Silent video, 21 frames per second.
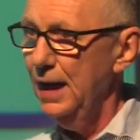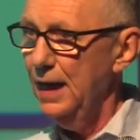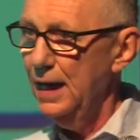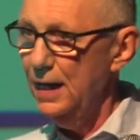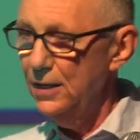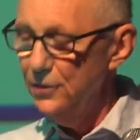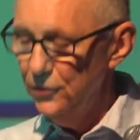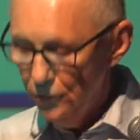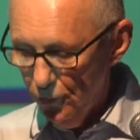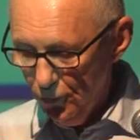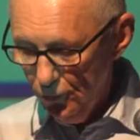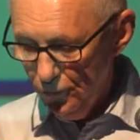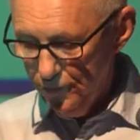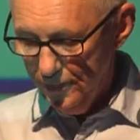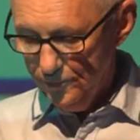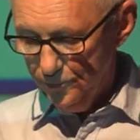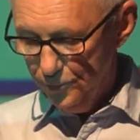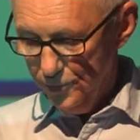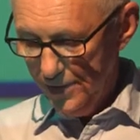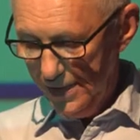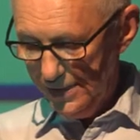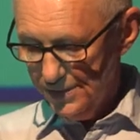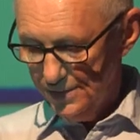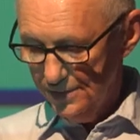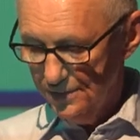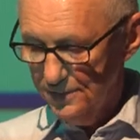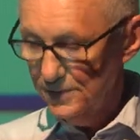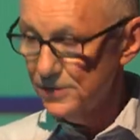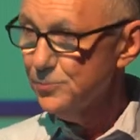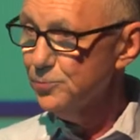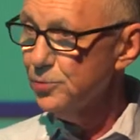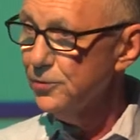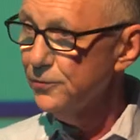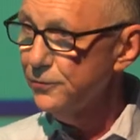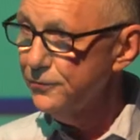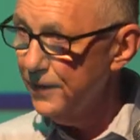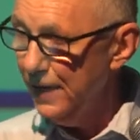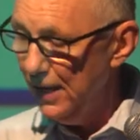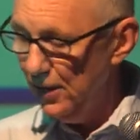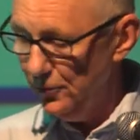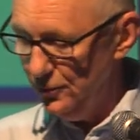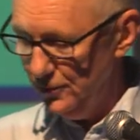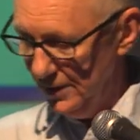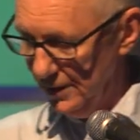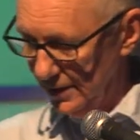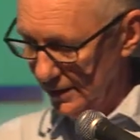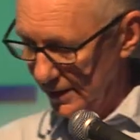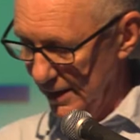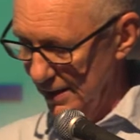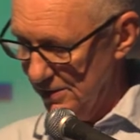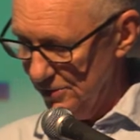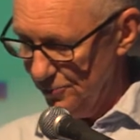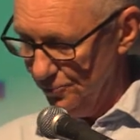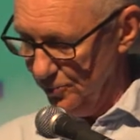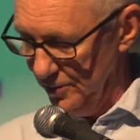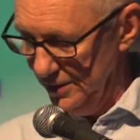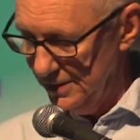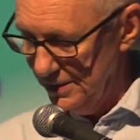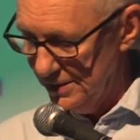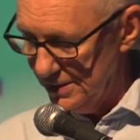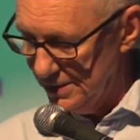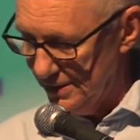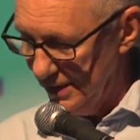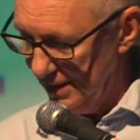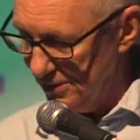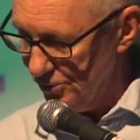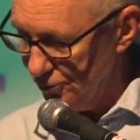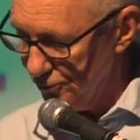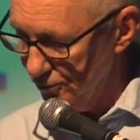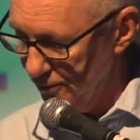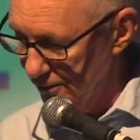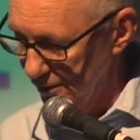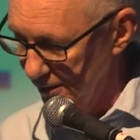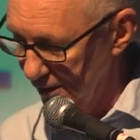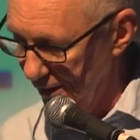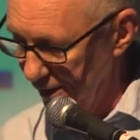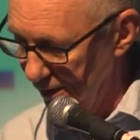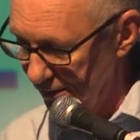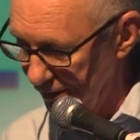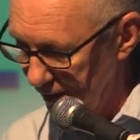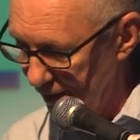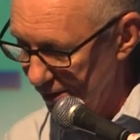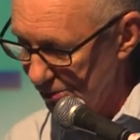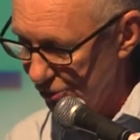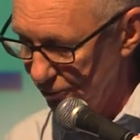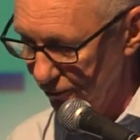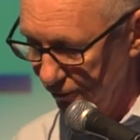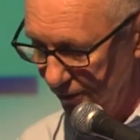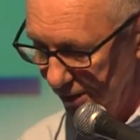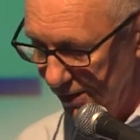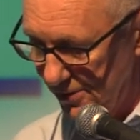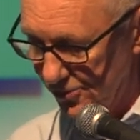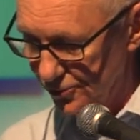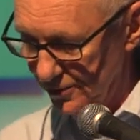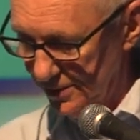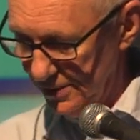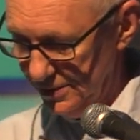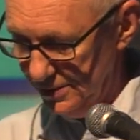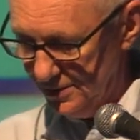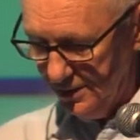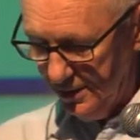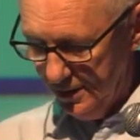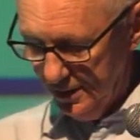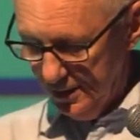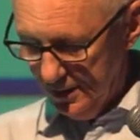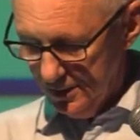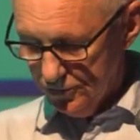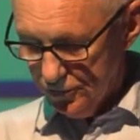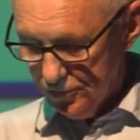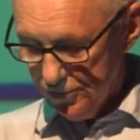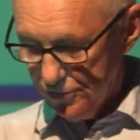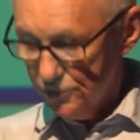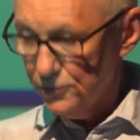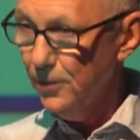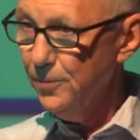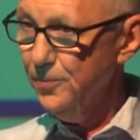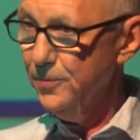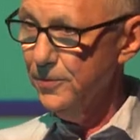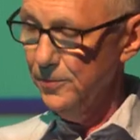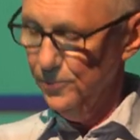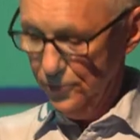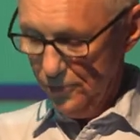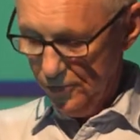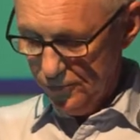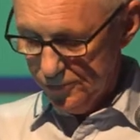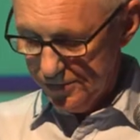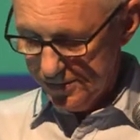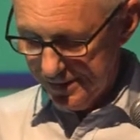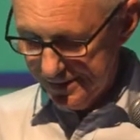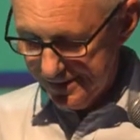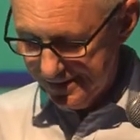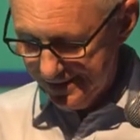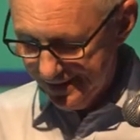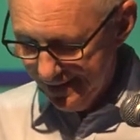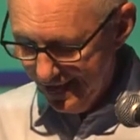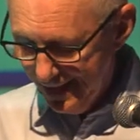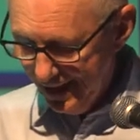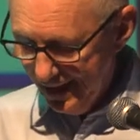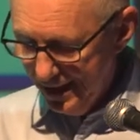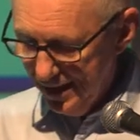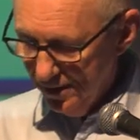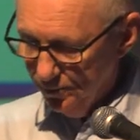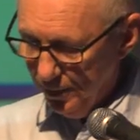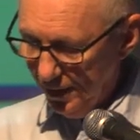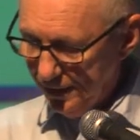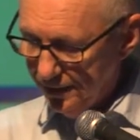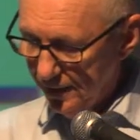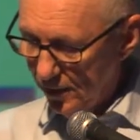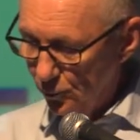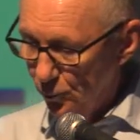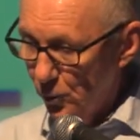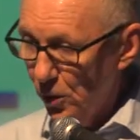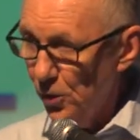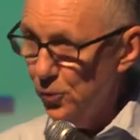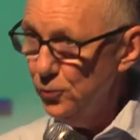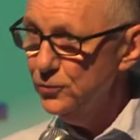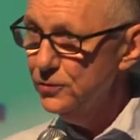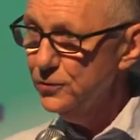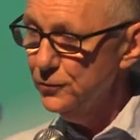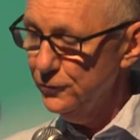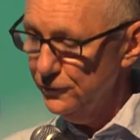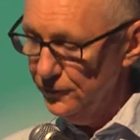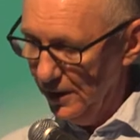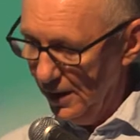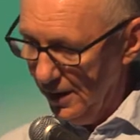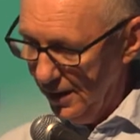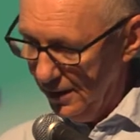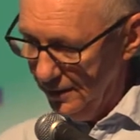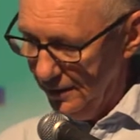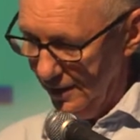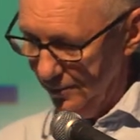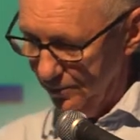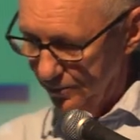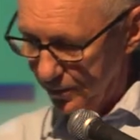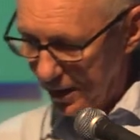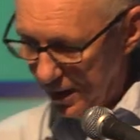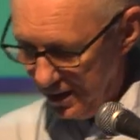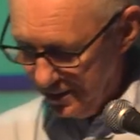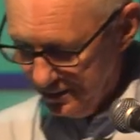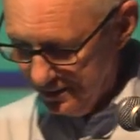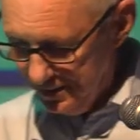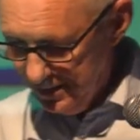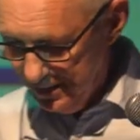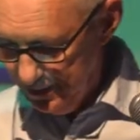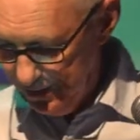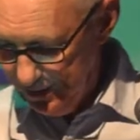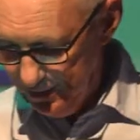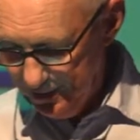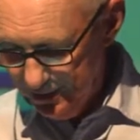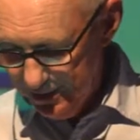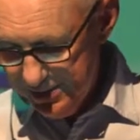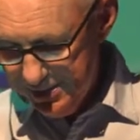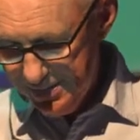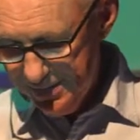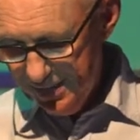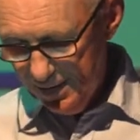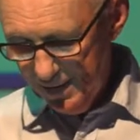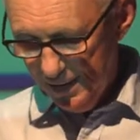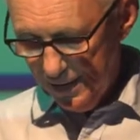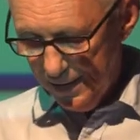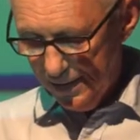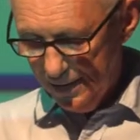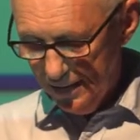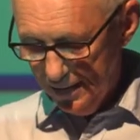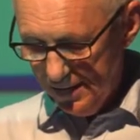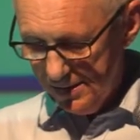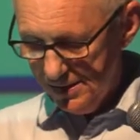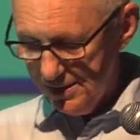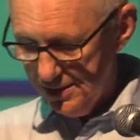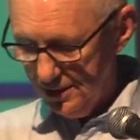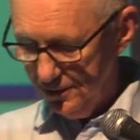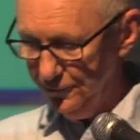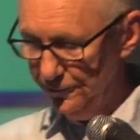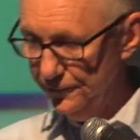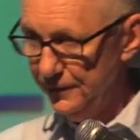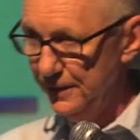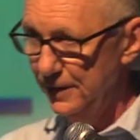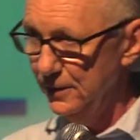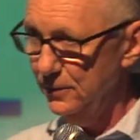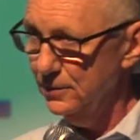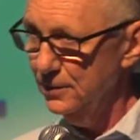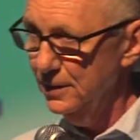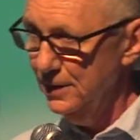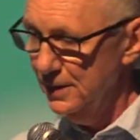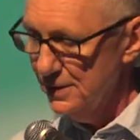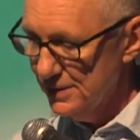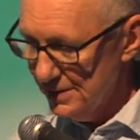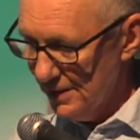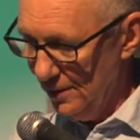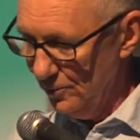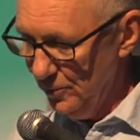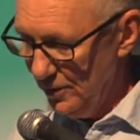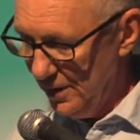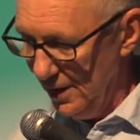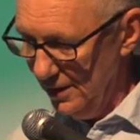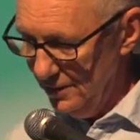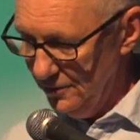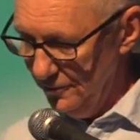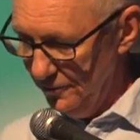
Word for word: and know that Brexit is profoundly against Britain's natural, na national interest to stop the process. But they won't defy their party leaders unless they feel some kind